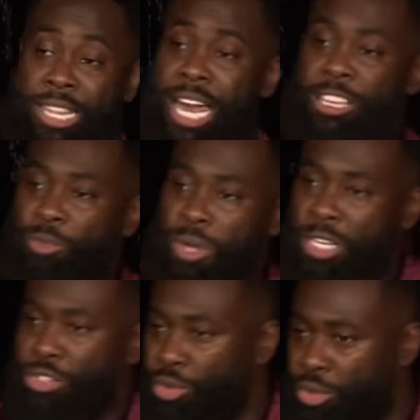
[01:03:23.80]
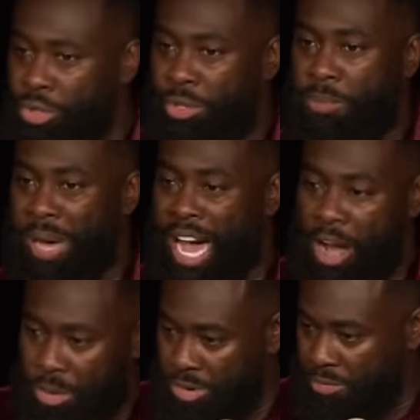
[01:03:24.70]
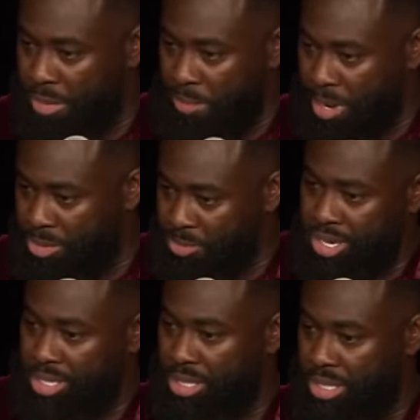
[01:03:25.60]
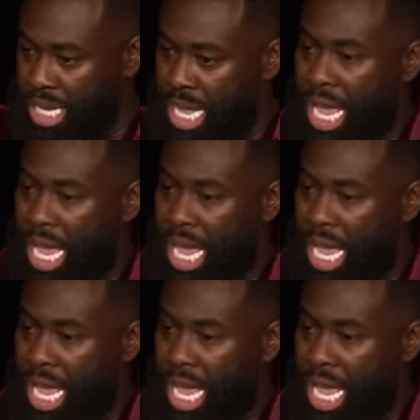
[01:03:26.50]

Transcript: that is when I saw the power of my mum's presence